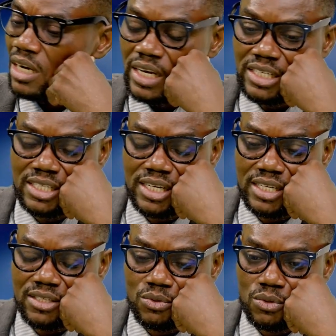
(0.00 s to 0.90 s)
Now Asia
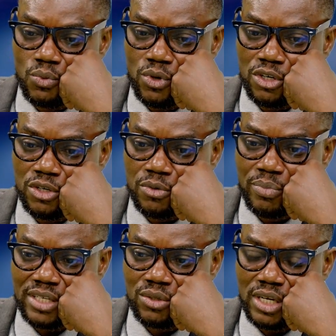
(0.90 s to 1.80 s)
is one
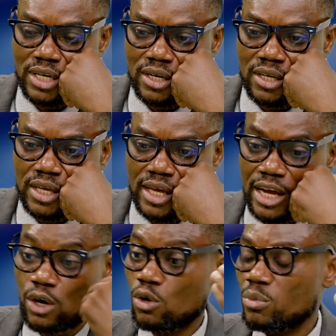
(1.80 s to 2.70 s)
particular
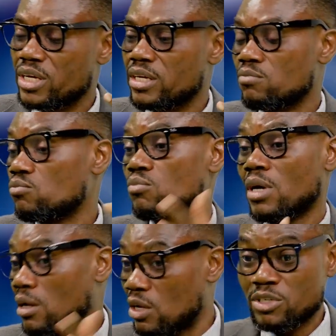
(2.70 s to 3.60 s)
economy,
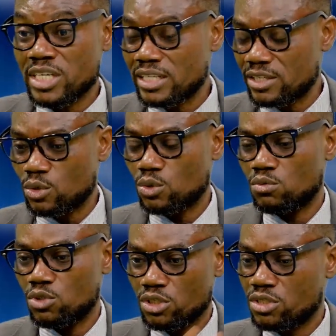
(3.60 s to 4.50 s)
Asia as a whole,
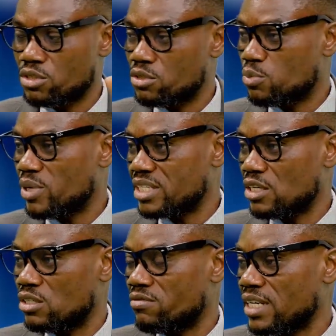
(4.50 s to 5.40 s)
not splitting or
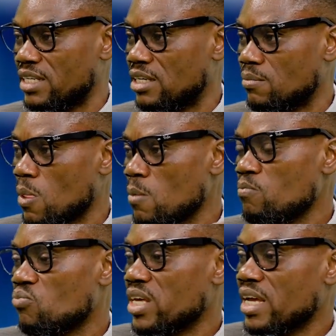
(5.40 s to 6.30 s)
dividing them.
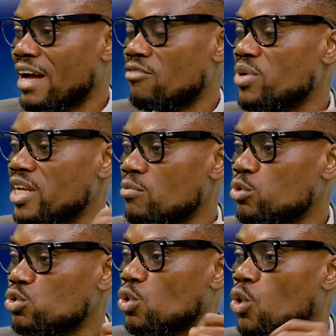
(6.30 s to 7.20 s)
They have been able
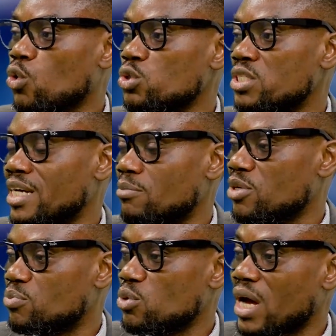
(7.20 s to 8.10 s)
to hold their
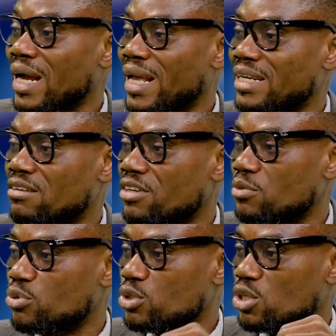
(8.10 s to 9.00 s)
people and get them very
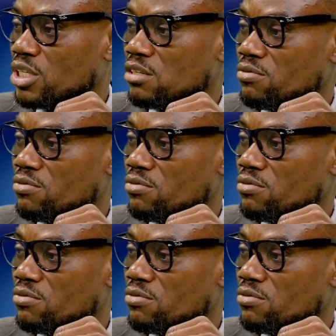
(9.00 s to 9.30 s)
productive.